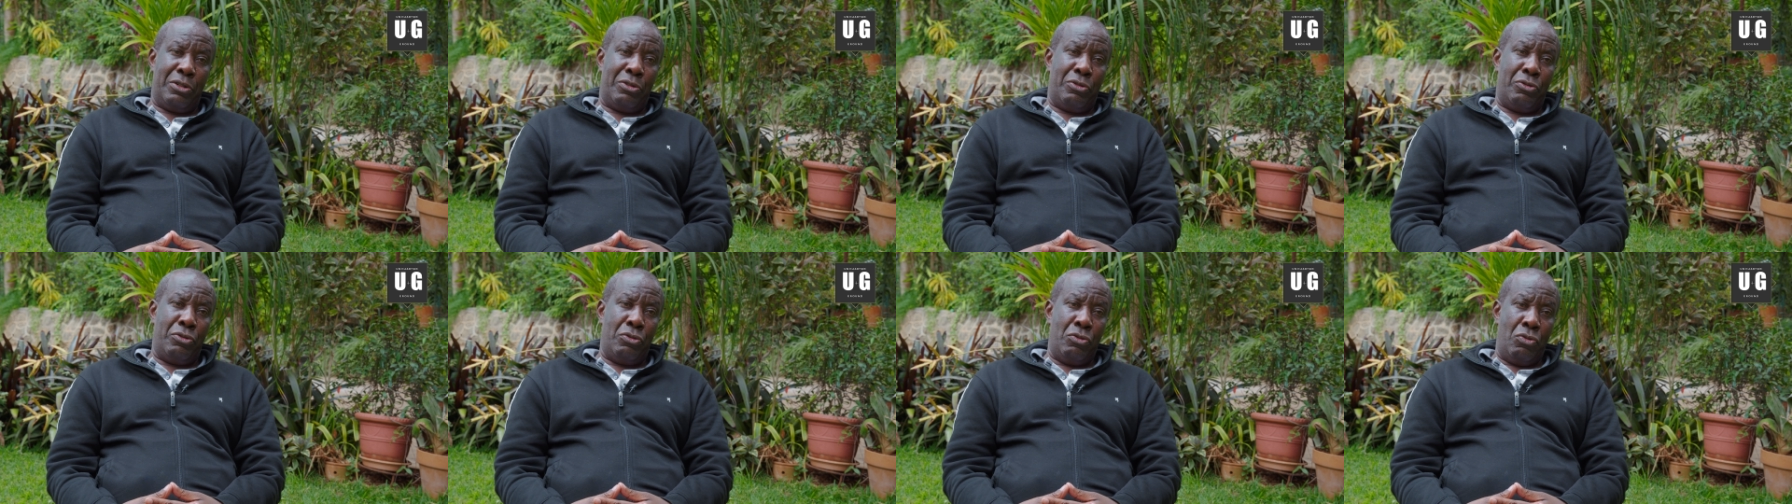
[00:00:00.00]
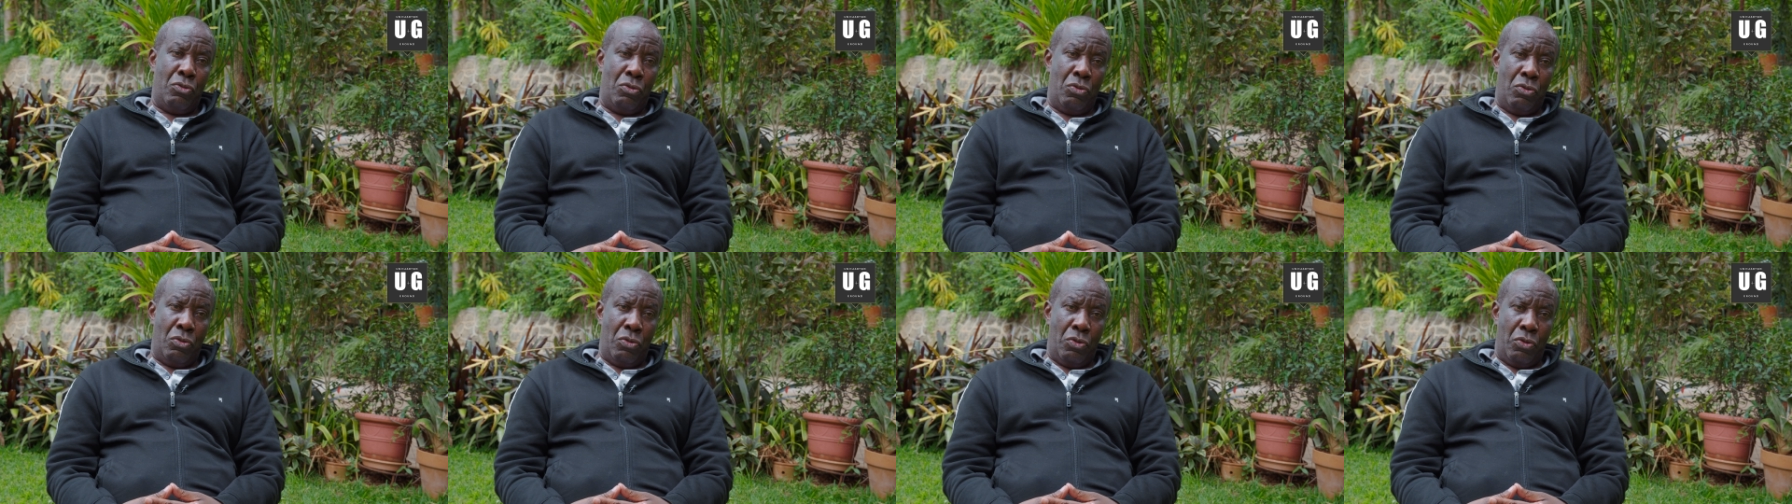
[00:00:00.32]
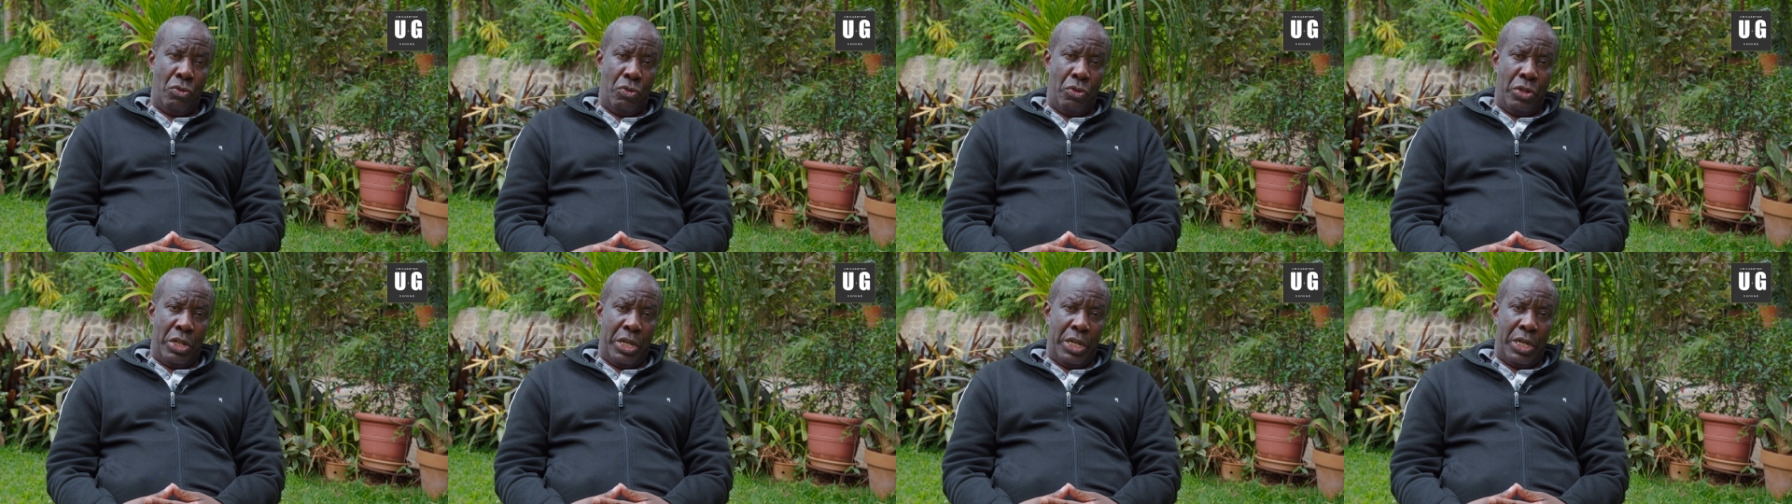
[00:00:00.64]
to
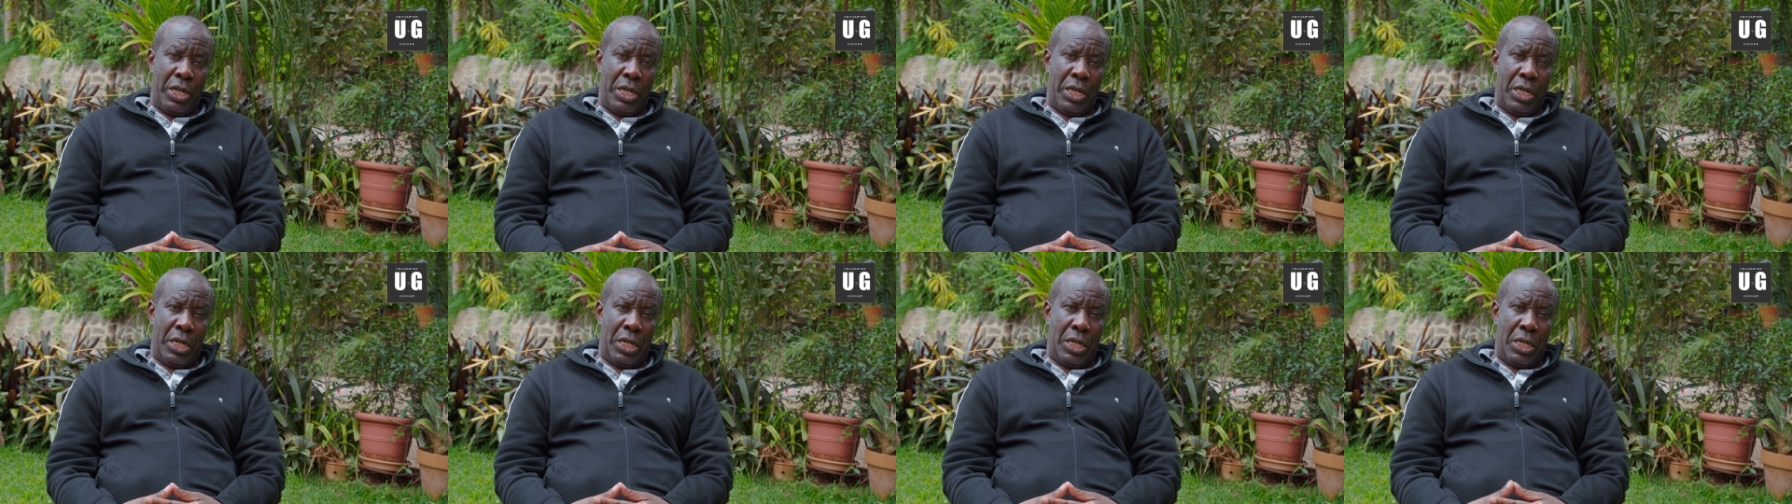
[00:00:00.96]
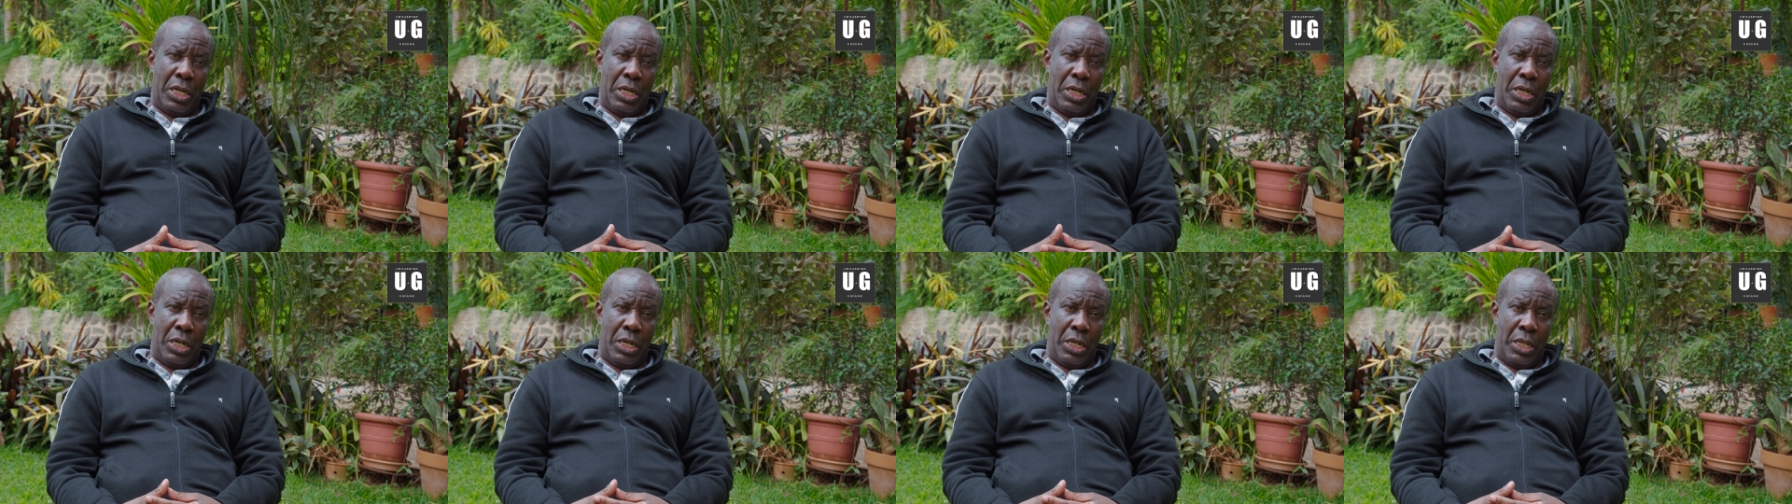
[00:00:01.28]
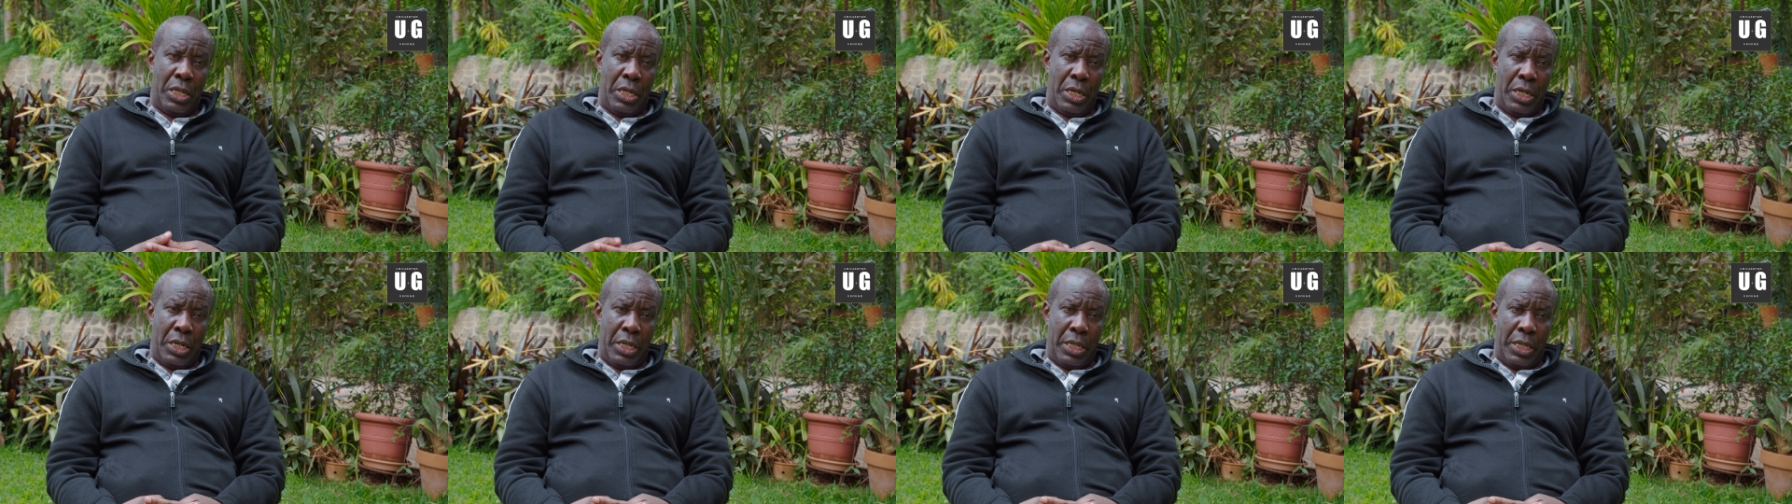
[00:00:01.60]

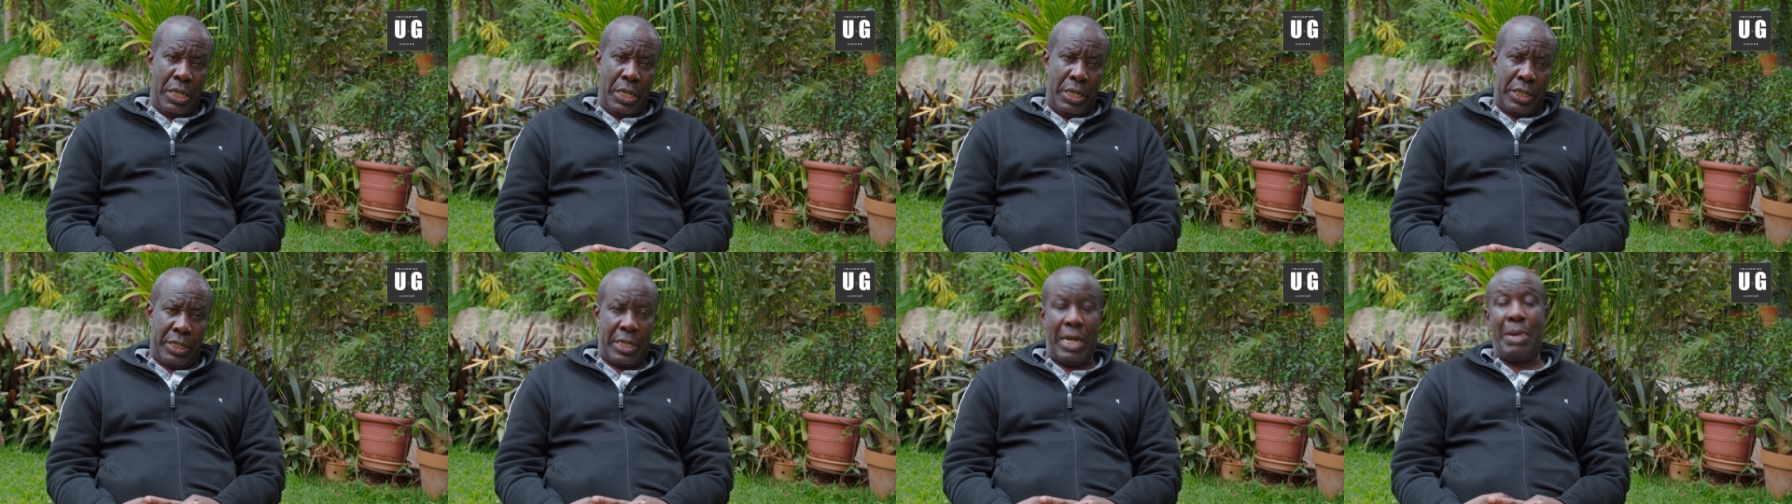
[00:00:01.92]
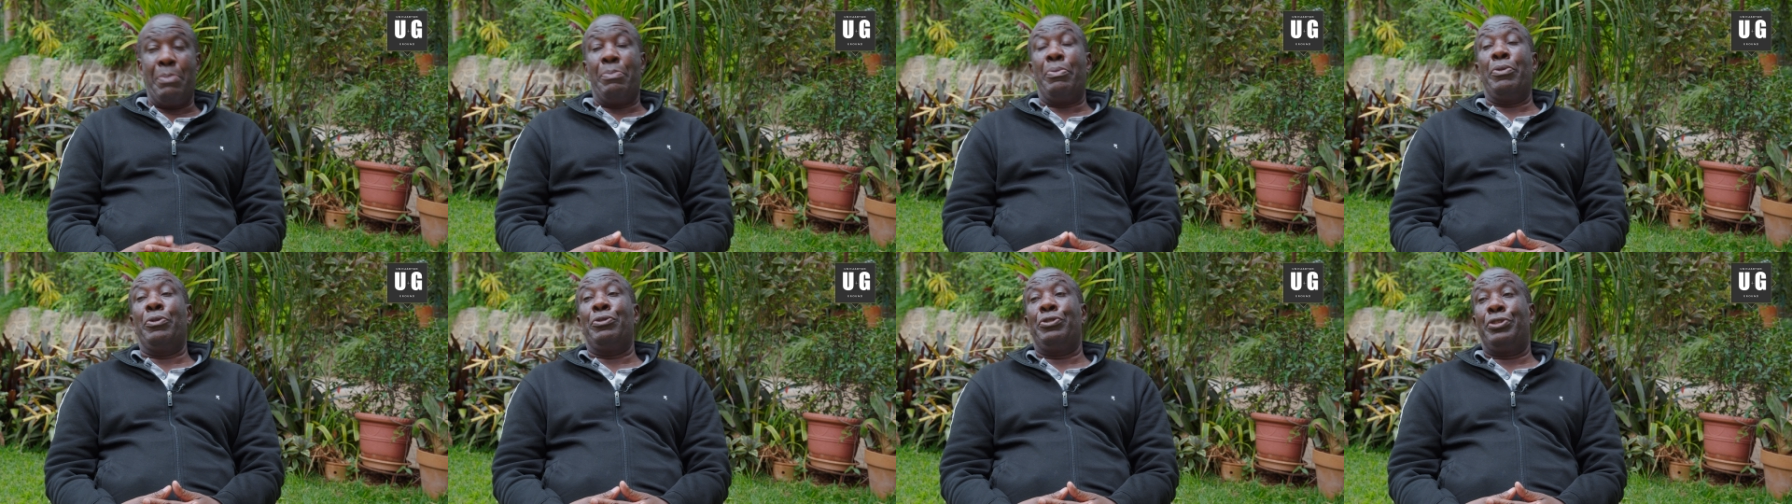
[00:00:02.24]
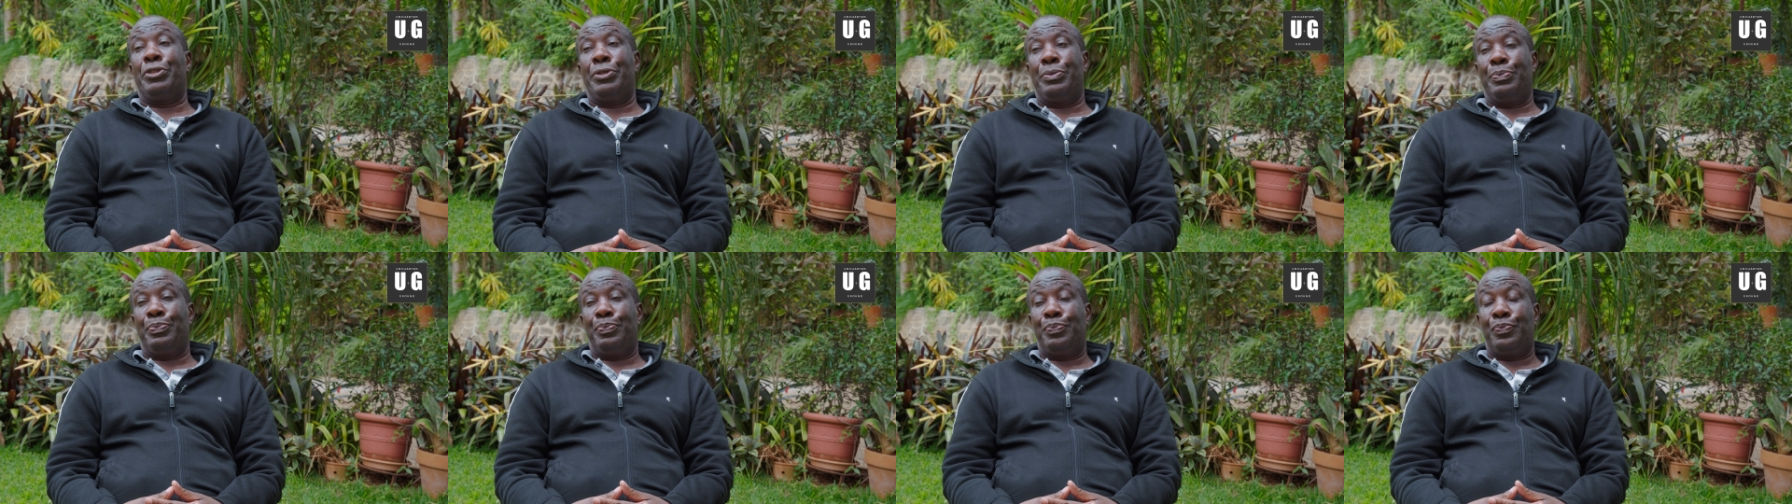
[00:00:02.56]
the
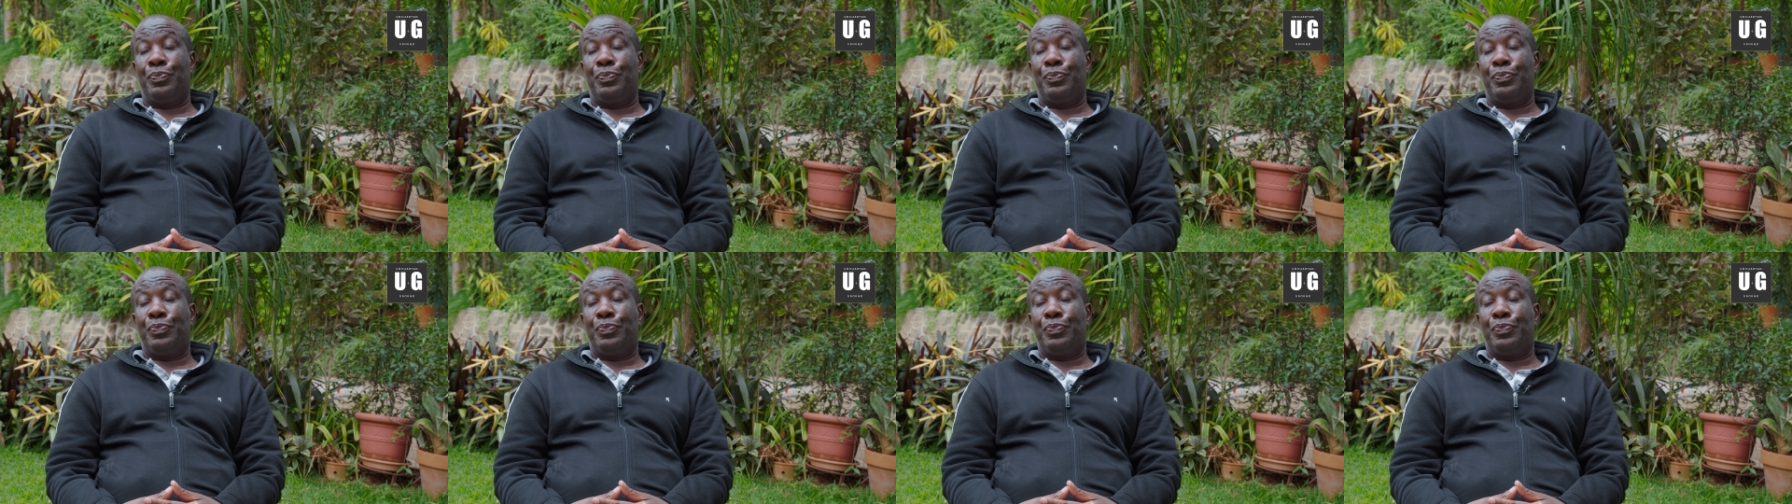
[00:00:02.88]
samples.